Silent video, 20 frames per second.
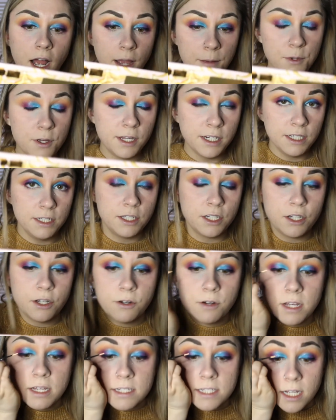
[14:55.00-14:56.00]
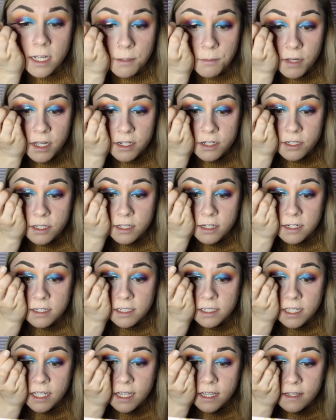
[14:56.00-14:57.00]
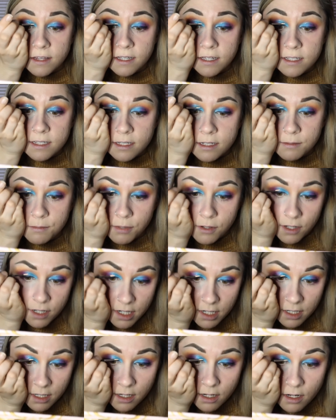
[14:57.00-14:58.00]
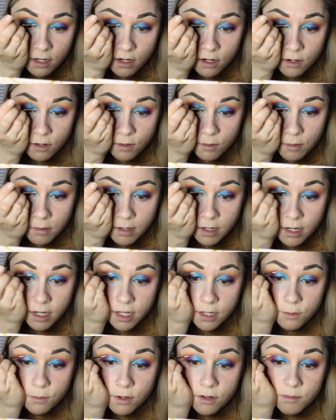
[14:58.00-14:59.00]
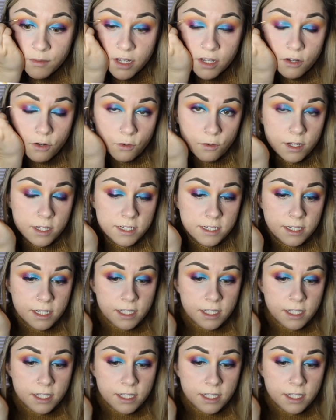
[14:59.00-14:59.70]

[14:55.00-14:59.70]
I'm gonna do is I'm actually gonna take this and put it right where my crease